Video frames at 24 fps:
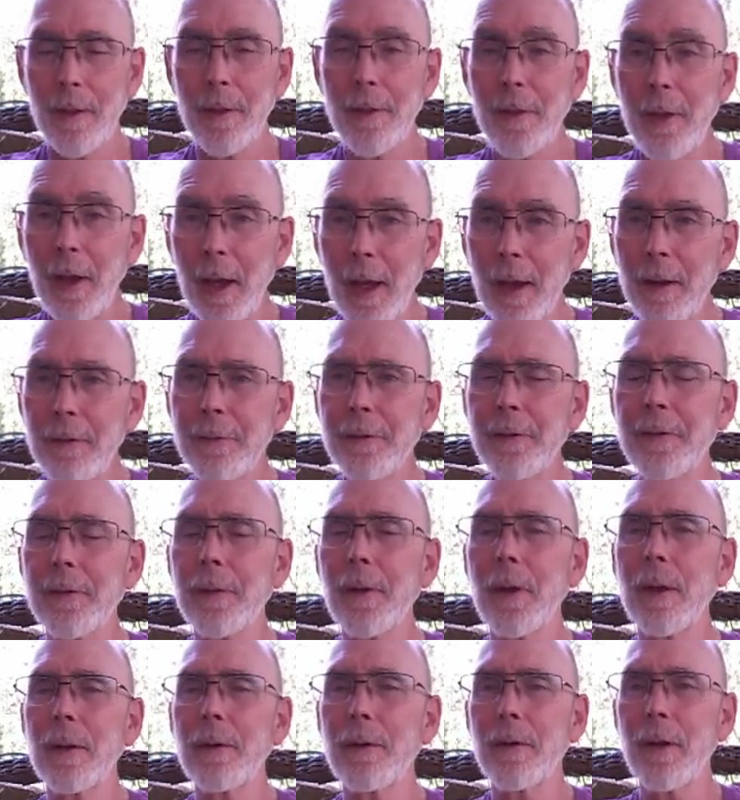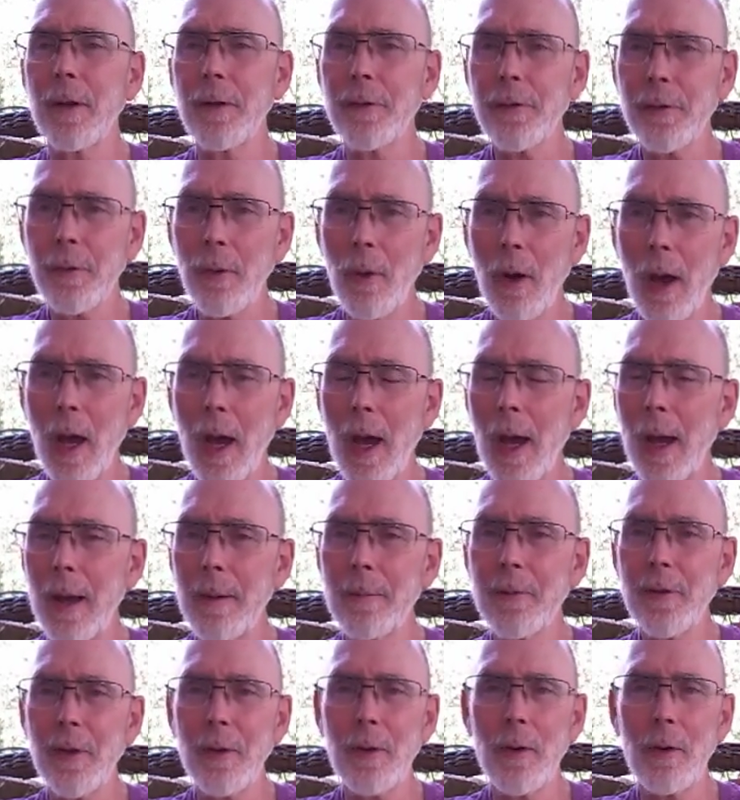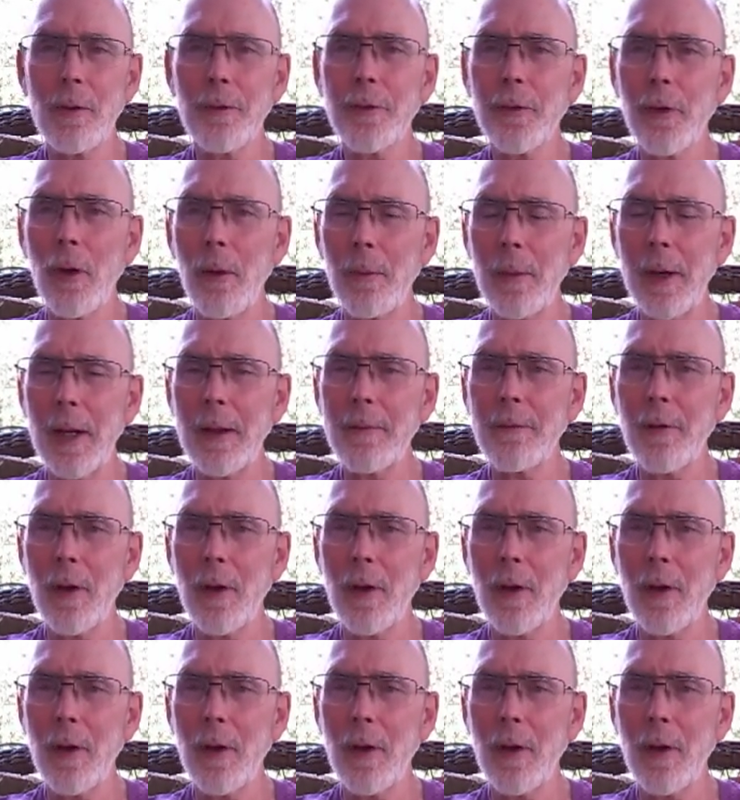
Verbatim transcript: This describes, and there's so many